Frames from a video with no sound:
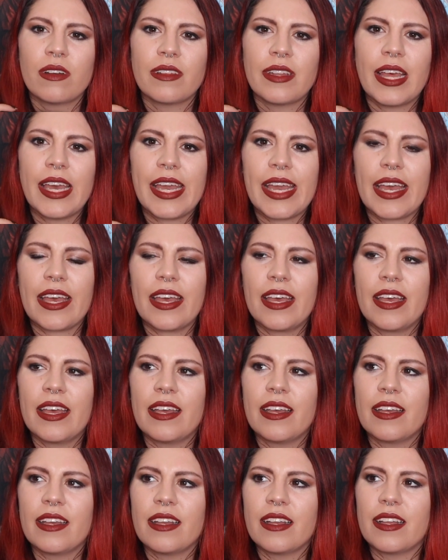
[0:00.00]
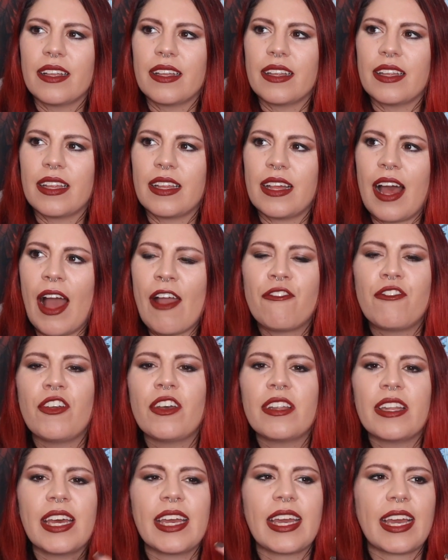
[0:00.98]
Like, I
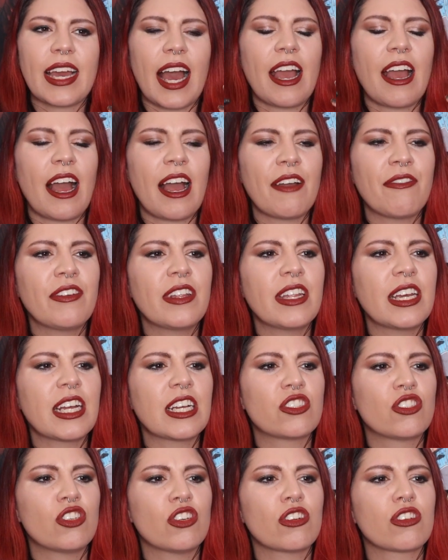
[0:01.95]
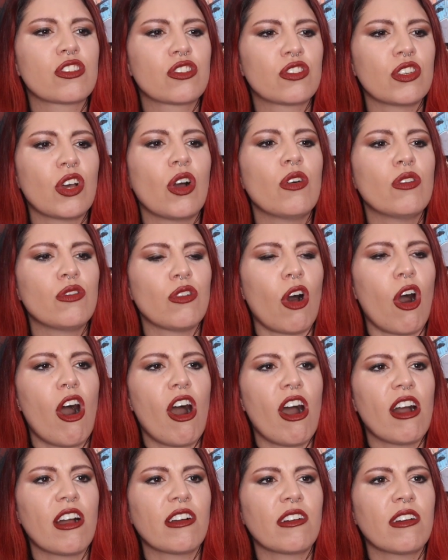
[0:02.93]
feel like it took so
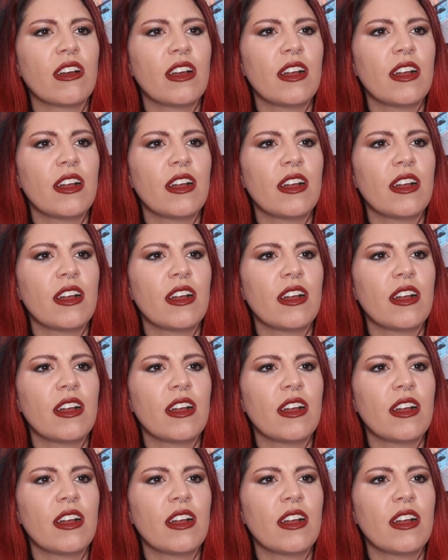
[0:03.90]
long